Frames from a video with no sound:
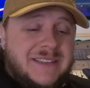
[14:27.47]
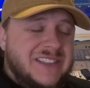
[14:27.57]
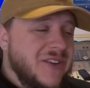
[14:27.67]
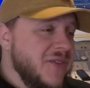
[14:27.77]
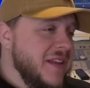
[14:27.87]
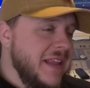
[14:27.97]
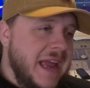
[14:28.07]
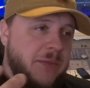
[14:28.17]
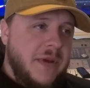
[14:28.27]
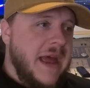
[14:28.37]
So the
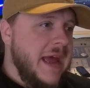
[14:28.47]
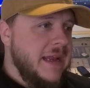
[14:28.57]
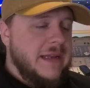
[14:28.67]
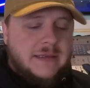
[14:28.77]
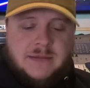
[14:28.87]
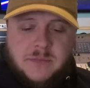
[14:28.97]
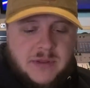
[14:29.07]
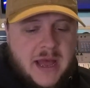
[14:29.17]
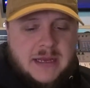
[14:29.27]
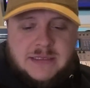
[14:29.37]
light pad
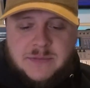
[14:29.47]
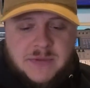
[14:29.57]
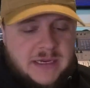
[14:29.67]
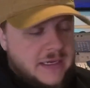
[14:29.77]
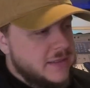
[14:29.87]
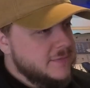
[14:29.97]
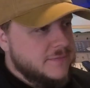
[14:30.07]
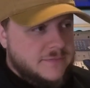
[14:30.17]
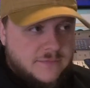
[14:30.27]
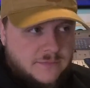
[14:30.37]
block, to me,
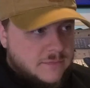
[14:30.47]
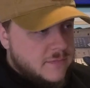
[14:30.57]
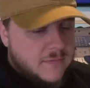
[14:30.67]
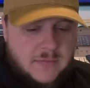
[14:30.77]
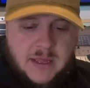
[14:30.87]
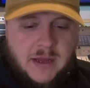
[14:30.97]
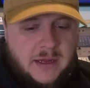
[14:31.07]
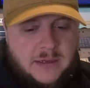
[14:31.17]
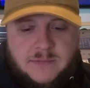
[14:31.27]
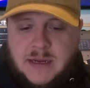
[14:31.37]

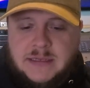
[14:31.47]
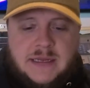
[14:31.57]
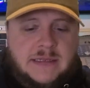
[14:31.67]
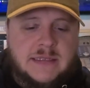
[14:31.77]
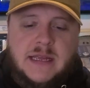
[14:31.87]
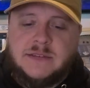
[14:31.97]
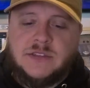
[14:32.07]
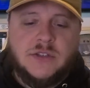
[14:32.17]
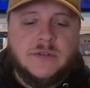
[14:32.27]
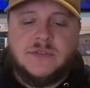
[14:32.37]
it
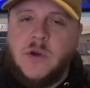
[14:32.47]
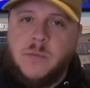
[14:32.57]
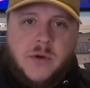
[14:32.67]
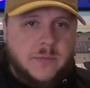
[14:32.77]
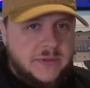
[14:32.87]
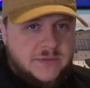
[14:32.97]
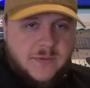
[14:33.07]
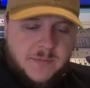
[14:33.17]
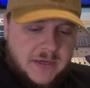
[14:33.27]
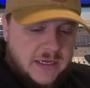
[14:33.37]
serves no purpose
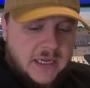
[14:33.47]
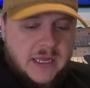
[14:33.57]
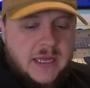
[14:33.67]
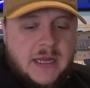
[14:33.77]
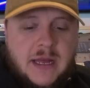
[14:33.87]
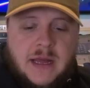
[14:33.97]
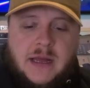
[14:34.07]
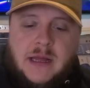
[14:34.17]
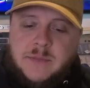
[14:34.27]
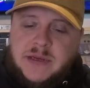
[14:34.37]
for me
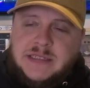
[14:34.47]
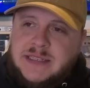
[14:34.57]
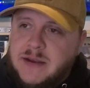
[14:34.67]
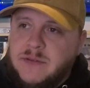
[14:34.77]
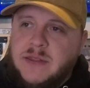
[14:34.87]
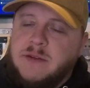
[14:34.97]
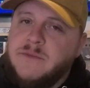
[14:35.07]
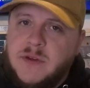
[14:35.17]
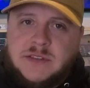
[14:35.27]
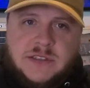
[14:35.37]
because everything
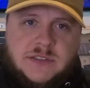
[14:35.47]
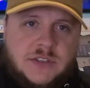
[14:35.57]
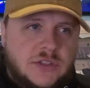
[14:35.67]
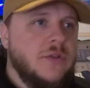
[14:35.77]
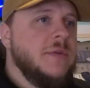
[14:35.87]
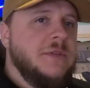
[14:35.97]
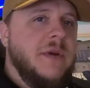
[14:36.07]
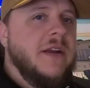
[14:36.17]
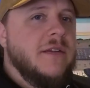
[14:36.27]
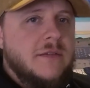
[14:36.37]
functions so much
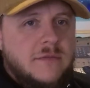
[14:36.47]
better